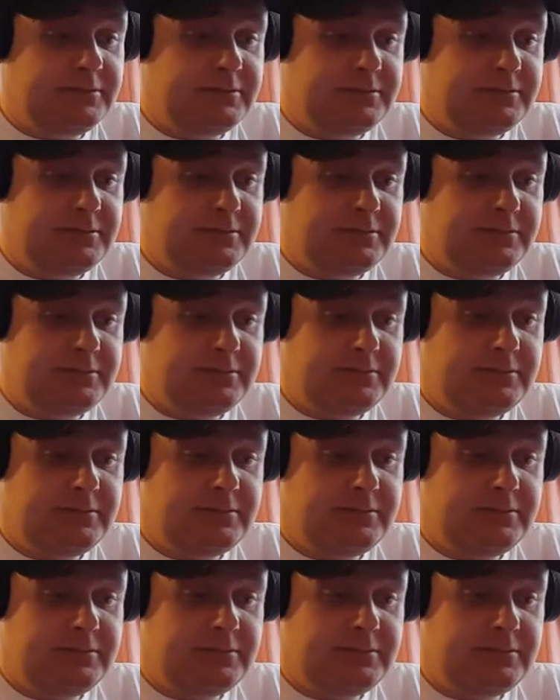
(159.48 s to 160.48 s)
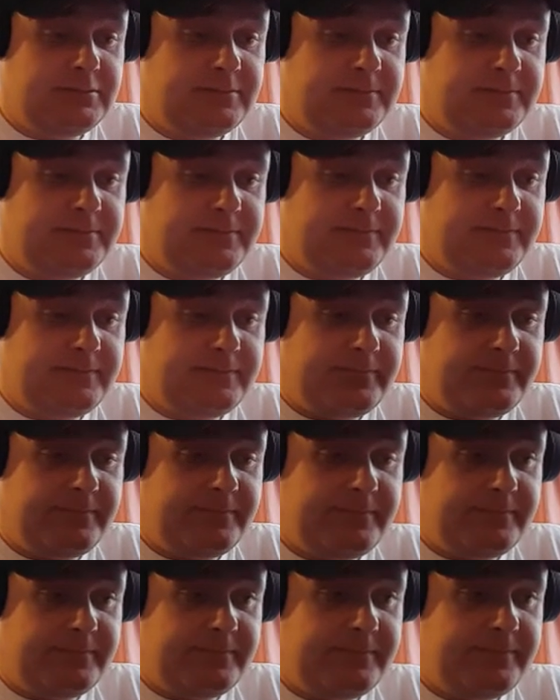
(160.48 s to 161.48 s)

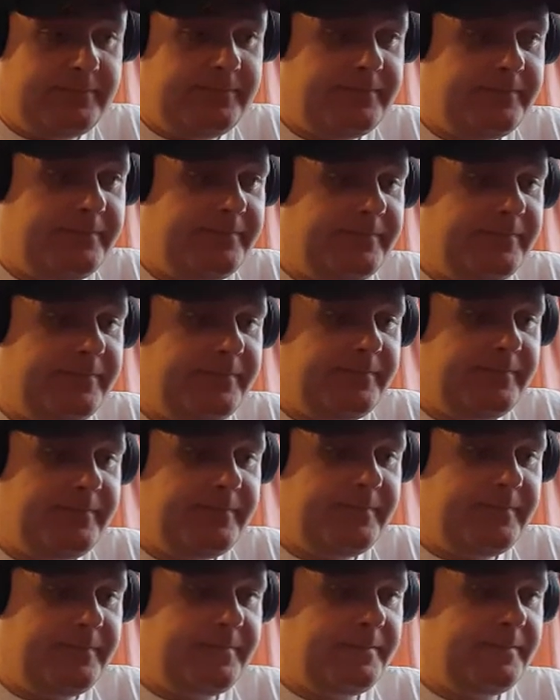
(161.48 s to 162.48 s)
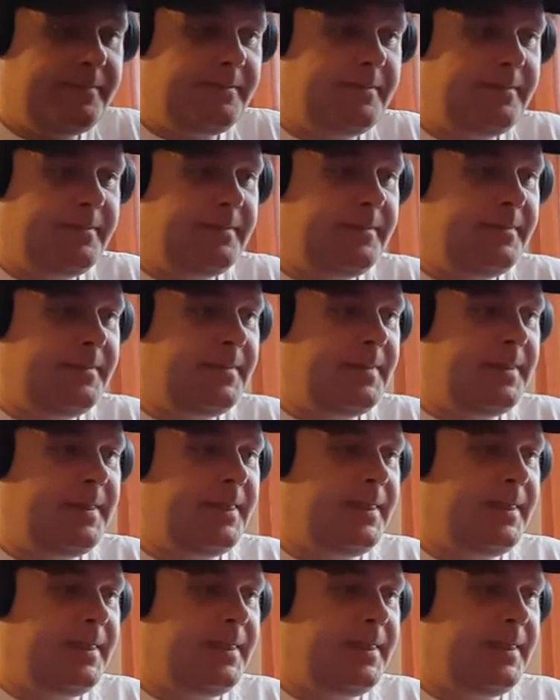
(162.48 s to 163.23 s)
[no speech]